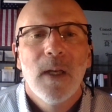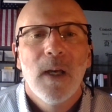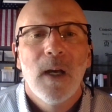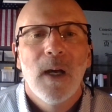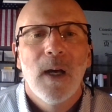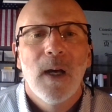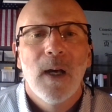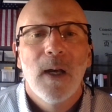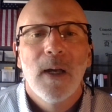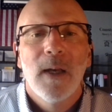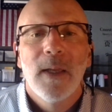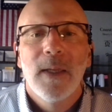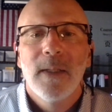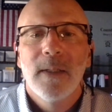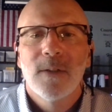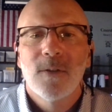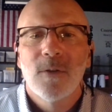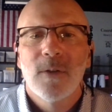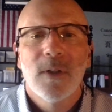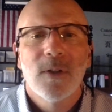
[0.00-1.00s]

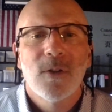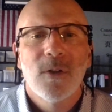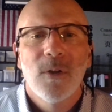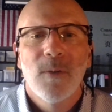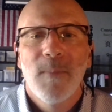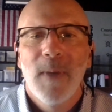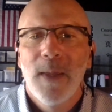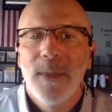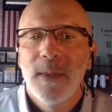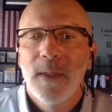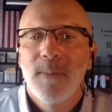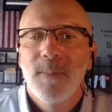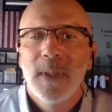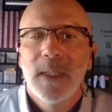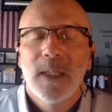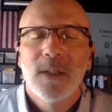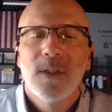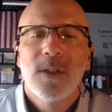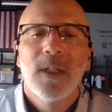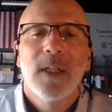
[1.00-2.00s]
in a traditional method,
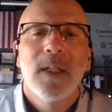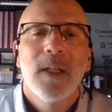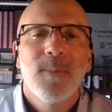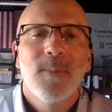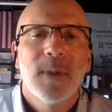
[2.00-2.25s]
because you end